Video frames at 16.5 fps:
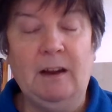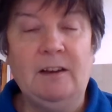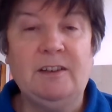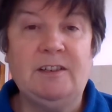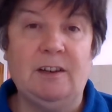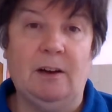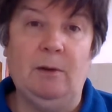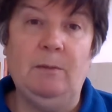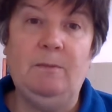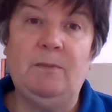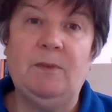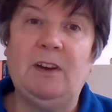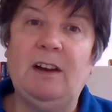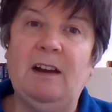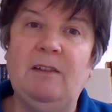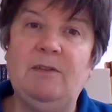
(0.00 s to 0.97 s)
So
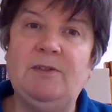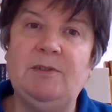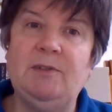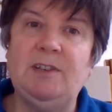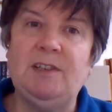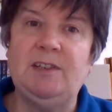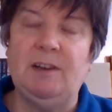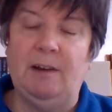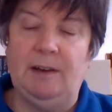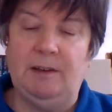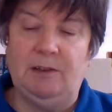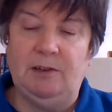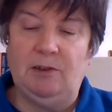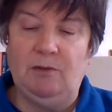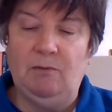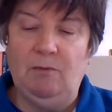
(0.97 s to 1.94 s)
the council
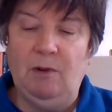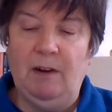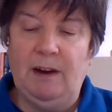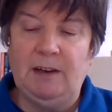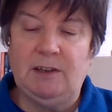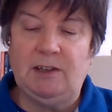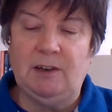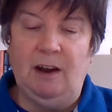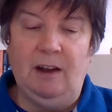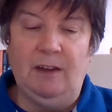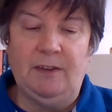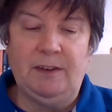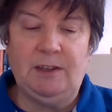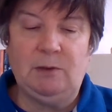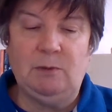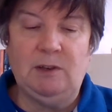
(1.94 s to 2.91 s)
decided to write to
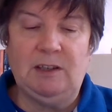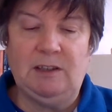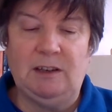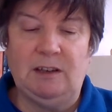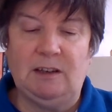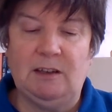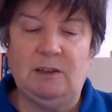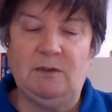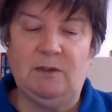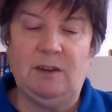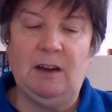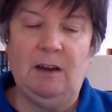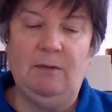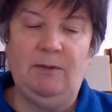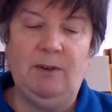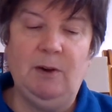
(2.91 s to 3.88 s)
other Swiss cities for
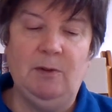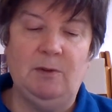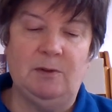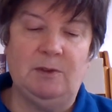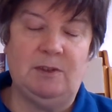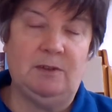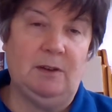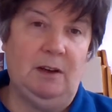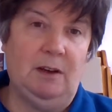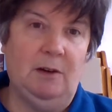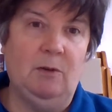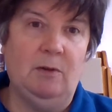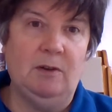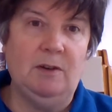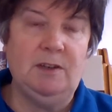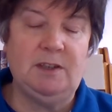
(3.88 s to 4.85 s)
their views in
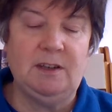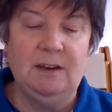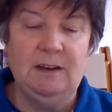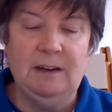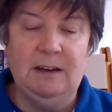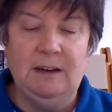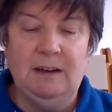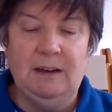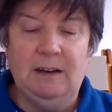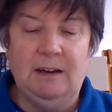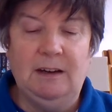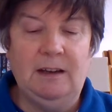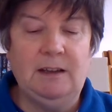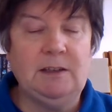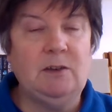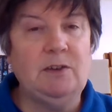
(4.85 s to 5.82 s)
August,
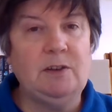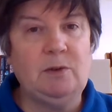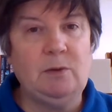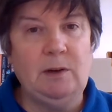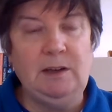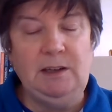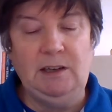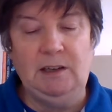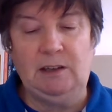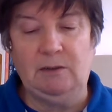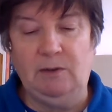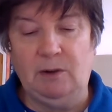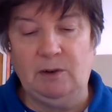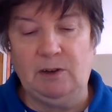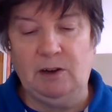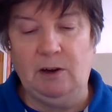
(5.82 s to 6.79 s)
and on the 20th of
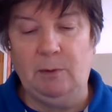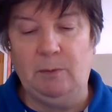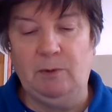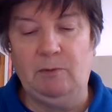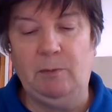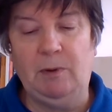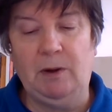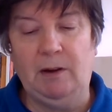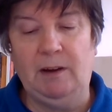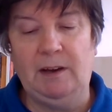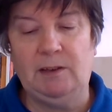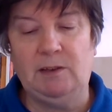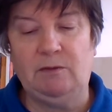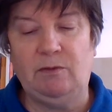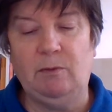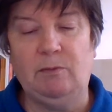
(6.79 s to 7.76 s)
October
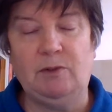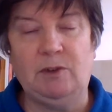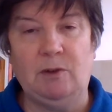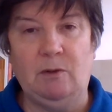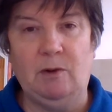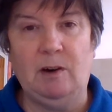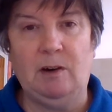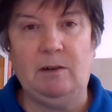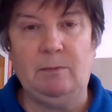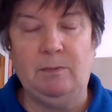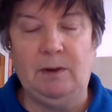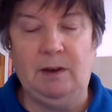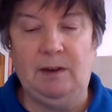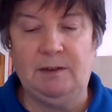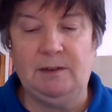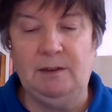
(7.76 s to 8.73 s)
replies from Zurich,
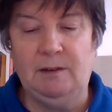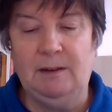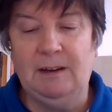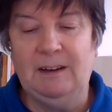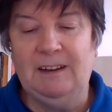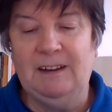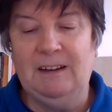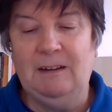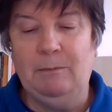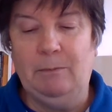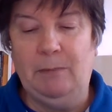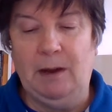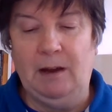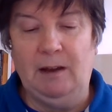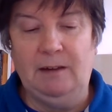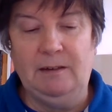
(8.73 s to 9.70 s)
Basel,
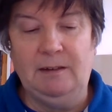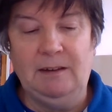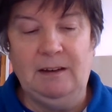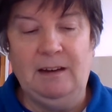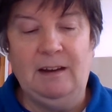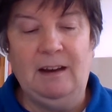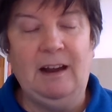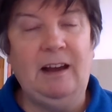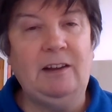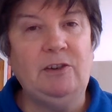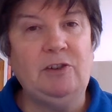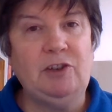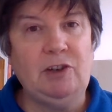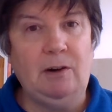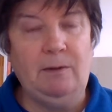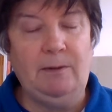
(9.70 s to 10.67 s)
Bern and
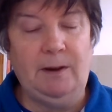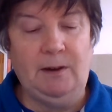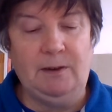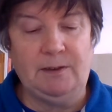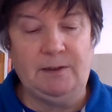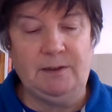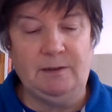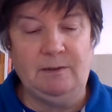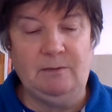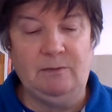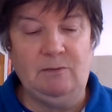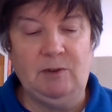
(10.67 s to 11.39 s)
Schaffhausen